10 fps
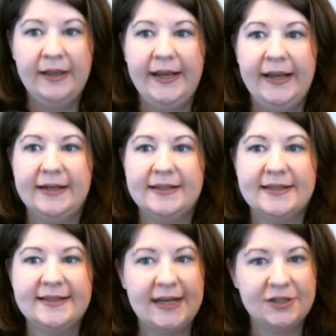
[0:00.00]
and it's a
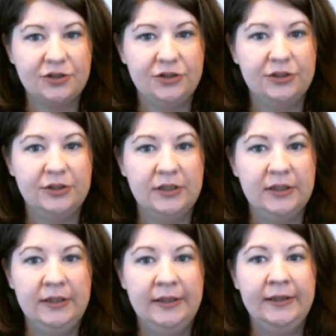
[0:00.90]
satchel
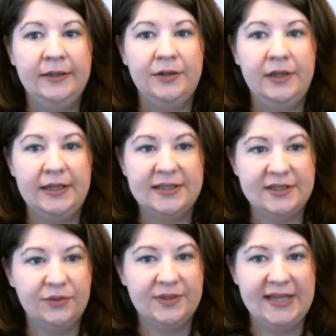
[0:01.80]
and it's
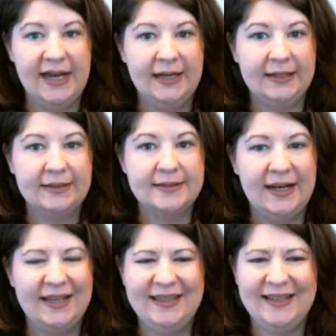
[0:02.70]
new with tags. And
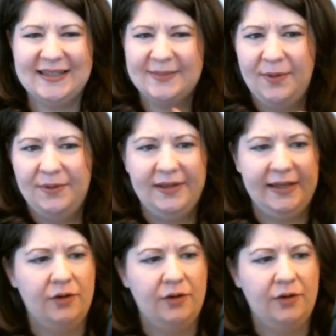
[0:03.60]
I think it's like an